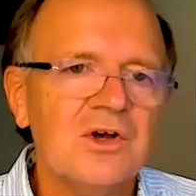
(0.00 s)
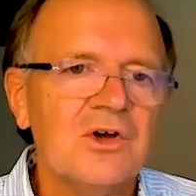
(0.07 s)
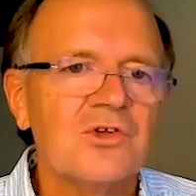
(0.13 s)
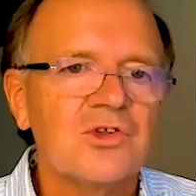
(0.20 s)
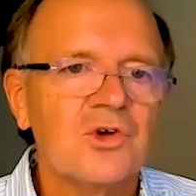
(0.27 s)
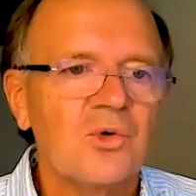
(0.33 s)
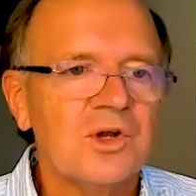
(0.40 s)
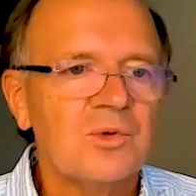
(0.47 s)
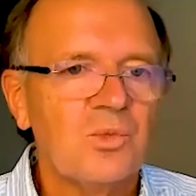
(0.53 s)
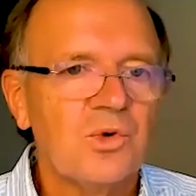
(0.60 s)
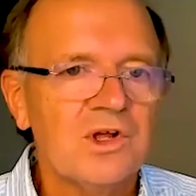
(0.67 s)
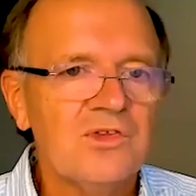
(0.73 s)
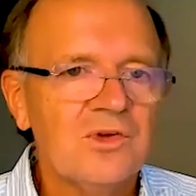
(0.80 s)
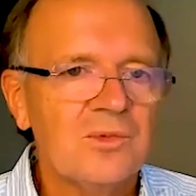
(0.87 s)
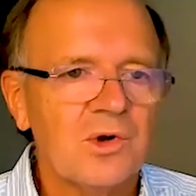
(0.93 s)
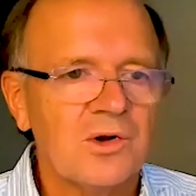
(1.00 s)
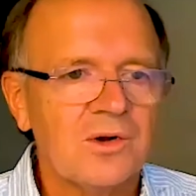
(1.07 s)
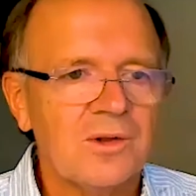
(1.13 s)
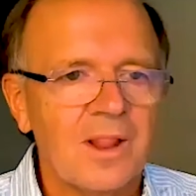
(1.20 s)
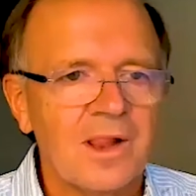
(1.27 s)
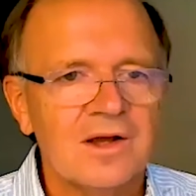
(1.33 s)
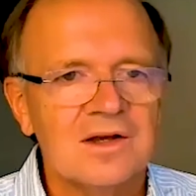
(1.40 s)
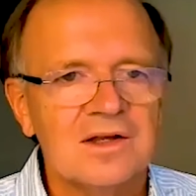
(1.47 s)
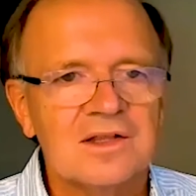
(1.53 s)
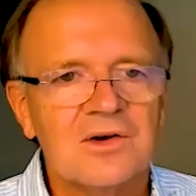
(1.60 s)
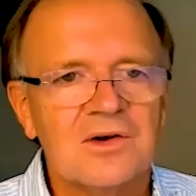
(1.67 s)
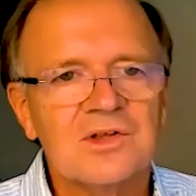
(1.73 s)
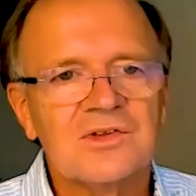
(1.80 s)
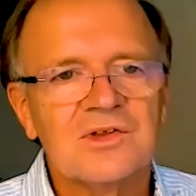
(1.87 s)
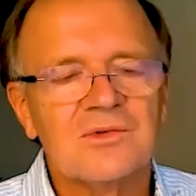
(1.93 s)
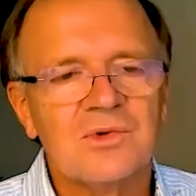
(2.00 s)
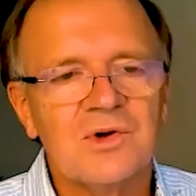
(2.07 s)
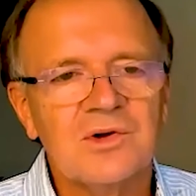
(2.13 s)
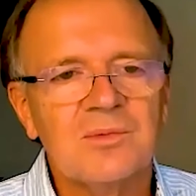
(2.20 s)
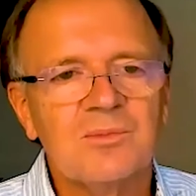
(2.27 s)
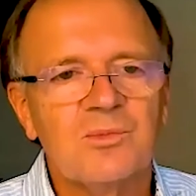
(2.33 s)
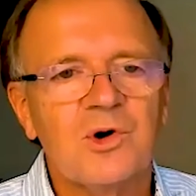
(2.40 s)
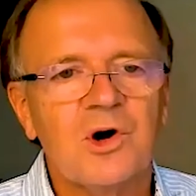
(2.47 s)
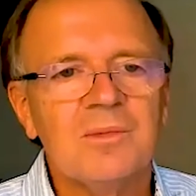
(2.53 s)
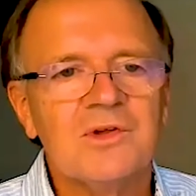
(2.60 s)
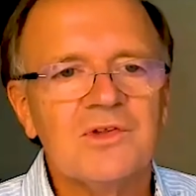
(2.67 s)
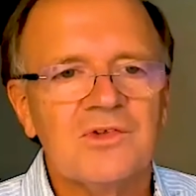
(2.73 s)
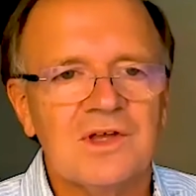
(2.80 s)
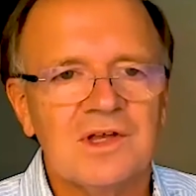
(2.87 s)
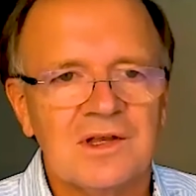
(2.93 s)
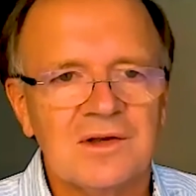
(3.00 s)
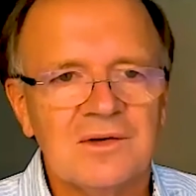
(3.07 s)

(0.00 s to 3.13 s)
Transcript: So in principle, there is a very promising